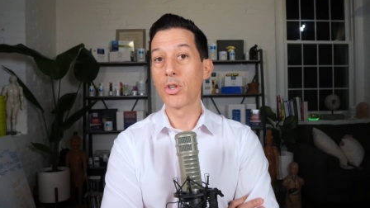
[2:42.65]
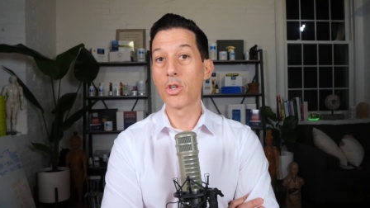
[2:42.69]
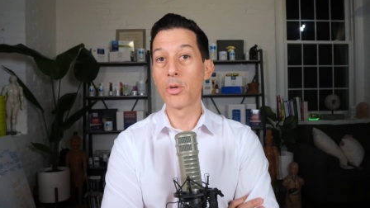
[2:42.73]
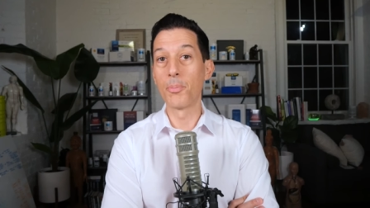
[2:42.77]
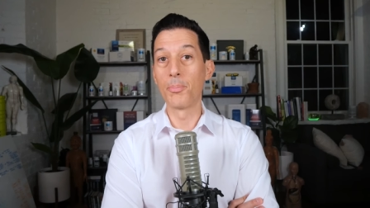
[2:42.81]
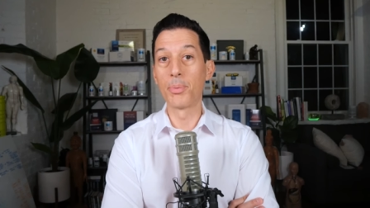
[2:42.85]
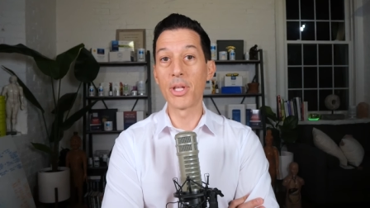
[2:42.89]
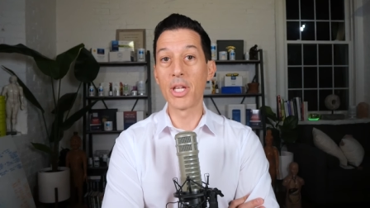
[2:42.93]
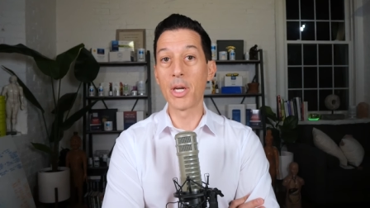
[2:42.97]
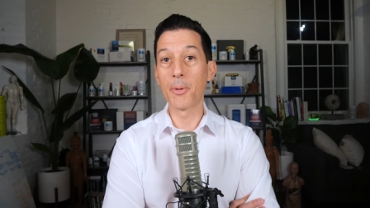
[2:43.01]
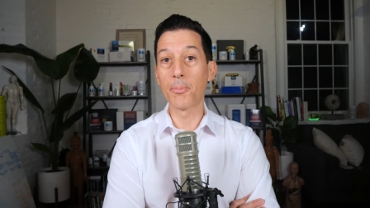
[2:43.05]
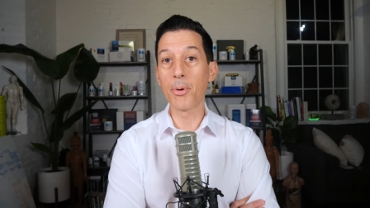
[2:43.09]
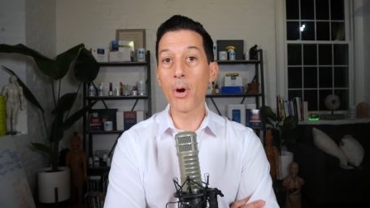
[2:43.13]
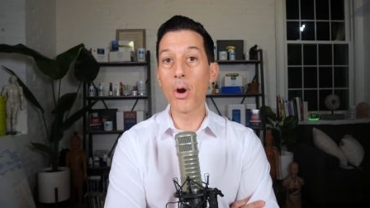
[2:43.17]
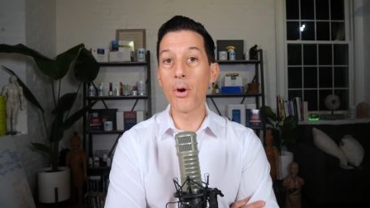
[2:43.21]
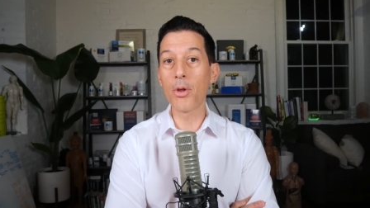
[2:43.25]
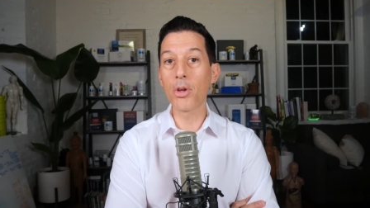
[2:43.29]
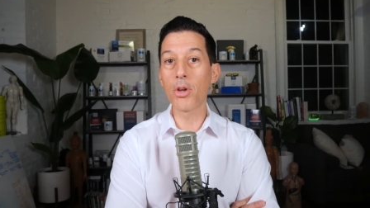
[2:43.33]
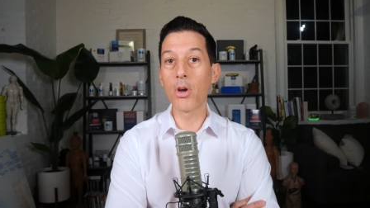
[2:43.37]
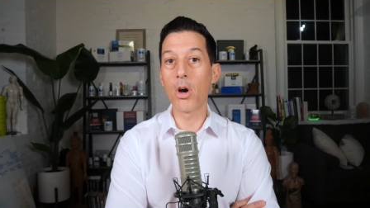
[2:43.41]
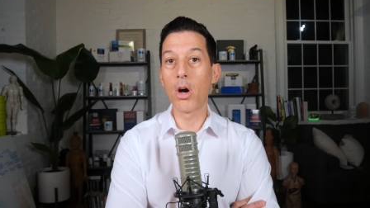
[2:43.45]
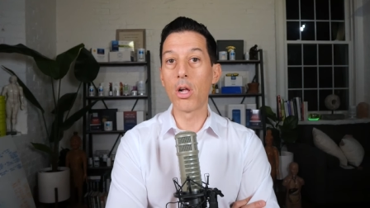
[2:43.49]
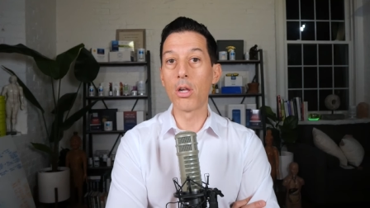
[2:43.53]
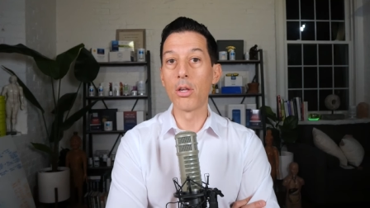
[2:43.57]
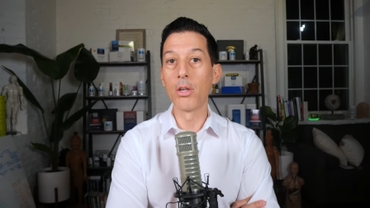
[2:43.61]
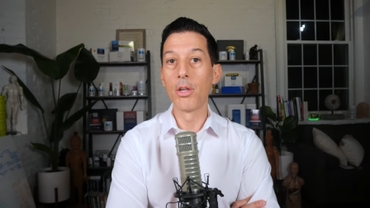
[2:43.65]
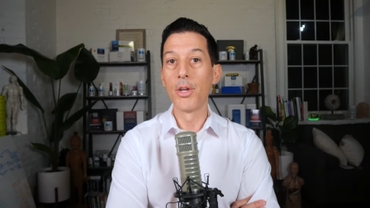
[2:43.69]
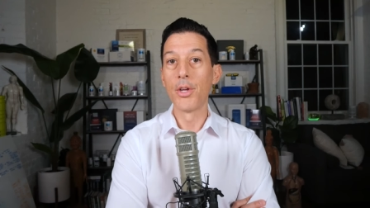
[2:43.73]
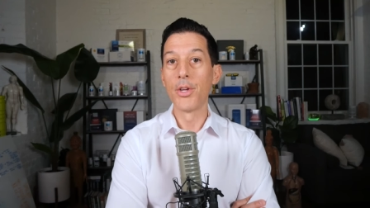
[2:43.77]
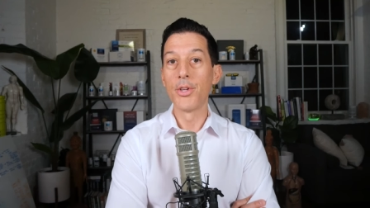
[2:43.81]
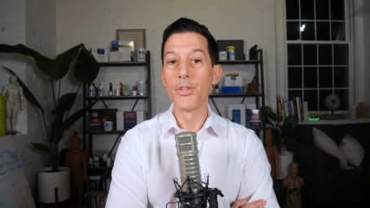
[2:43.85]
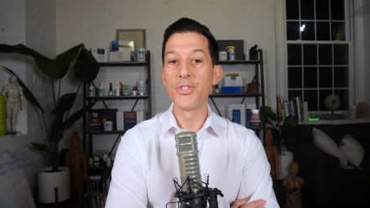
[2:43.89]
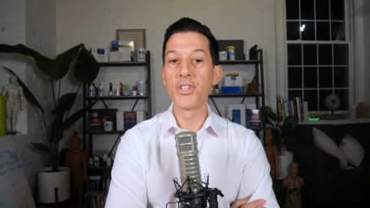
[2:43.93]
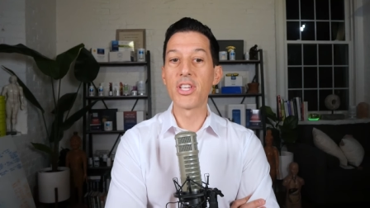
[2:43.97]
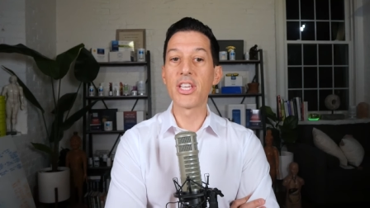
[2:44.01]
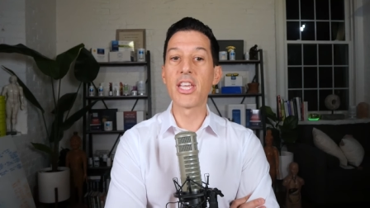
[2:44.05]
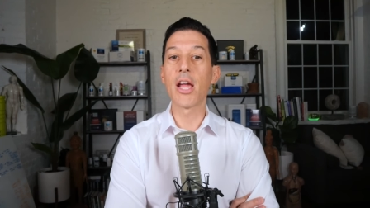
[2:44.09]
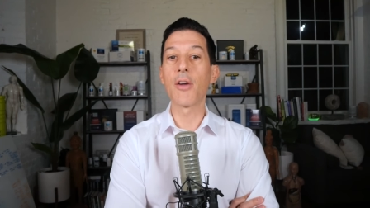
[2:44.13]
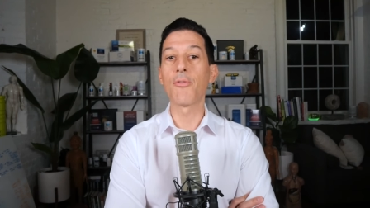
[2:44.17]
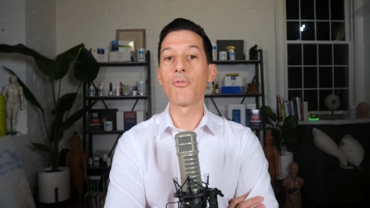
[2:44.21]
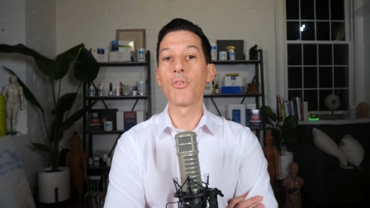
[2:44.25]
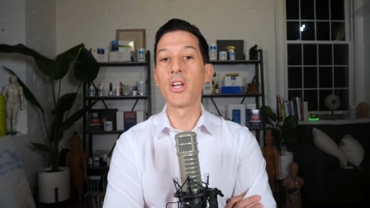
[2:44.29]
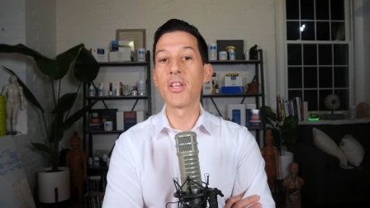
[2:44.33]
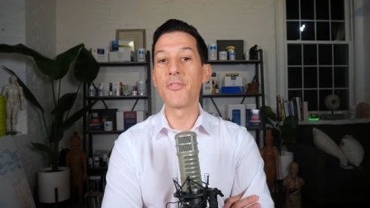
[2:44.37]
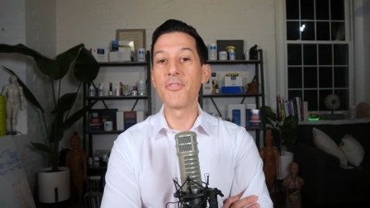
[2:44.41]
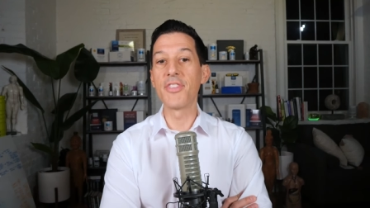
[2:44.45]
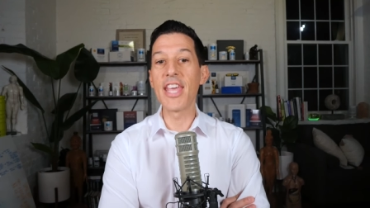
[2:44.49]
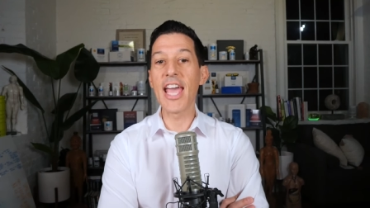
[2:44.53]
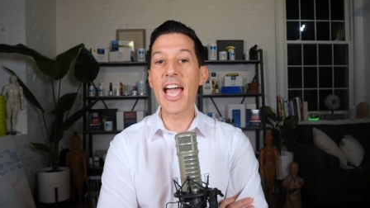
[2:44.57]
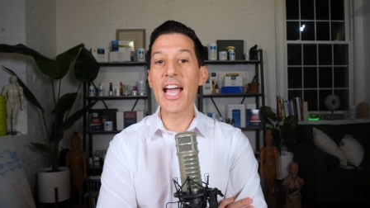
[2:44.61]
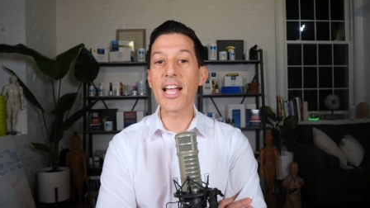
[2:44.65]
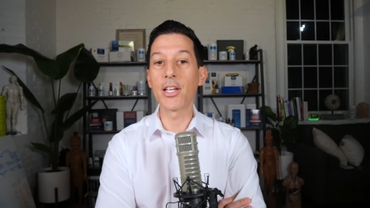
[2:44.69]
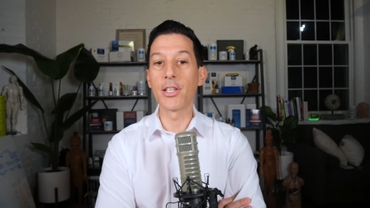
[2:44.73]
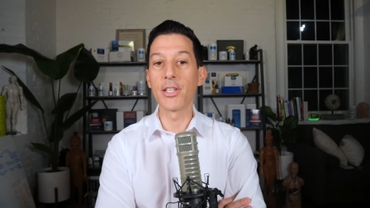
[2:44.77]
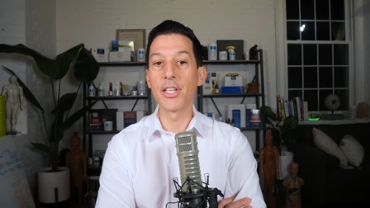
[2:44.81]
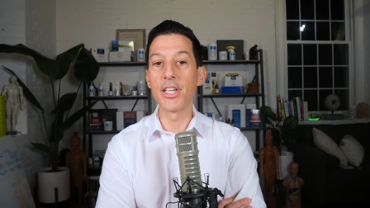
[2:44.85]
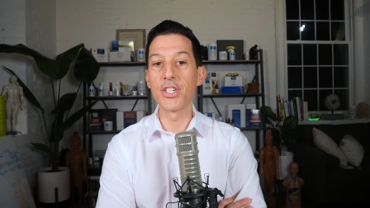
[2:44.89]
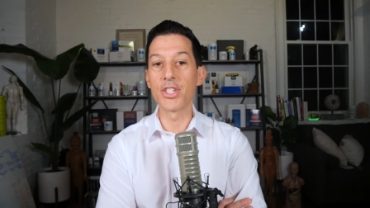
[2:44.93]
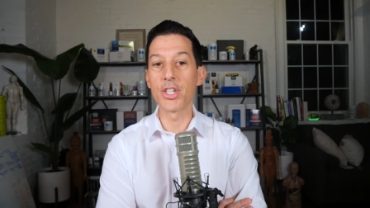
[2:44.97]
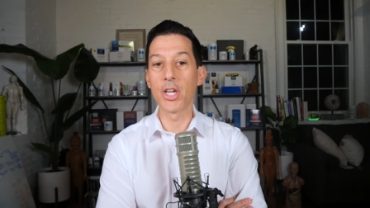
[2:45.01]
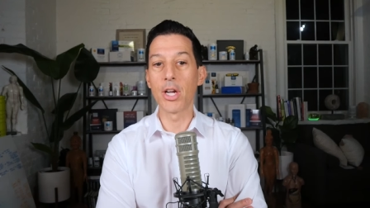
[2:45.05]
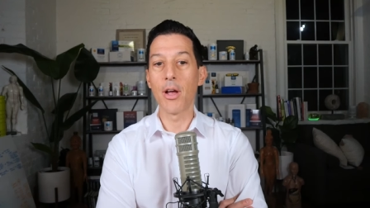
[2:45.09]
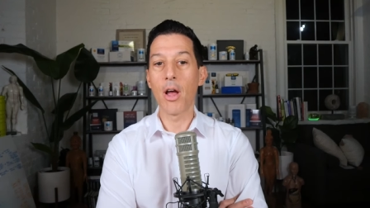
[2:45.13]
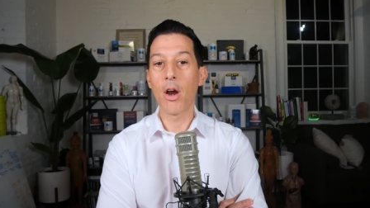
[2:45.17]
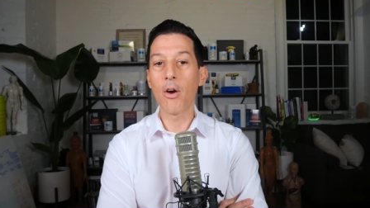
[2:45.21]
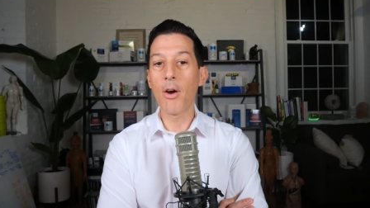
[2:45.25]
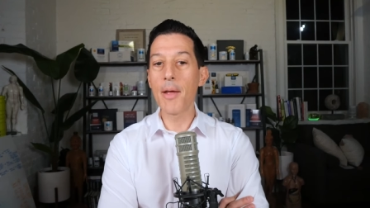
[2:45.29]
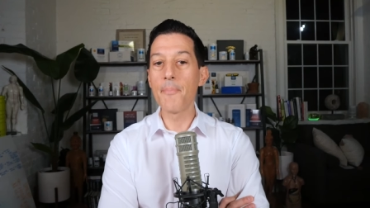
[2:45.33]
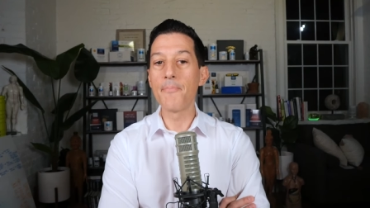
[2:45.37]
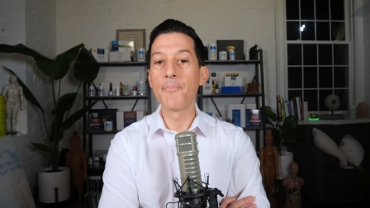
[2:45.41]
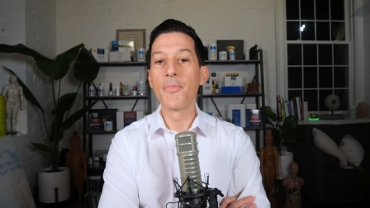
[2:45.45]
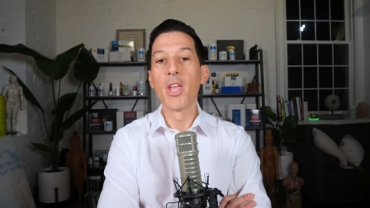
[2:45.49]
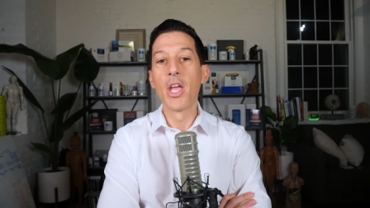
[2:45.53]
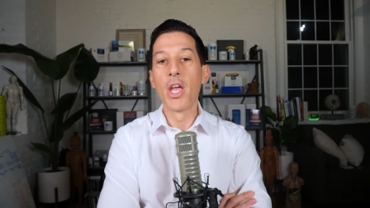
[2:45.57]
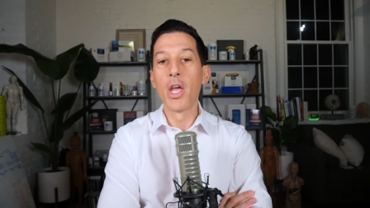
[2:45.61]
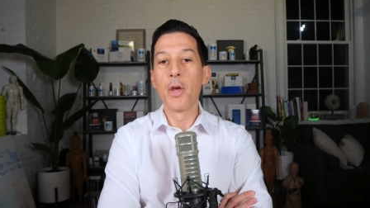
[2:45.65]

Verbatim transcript: complete a protocol to get rid of the achalasia, all right?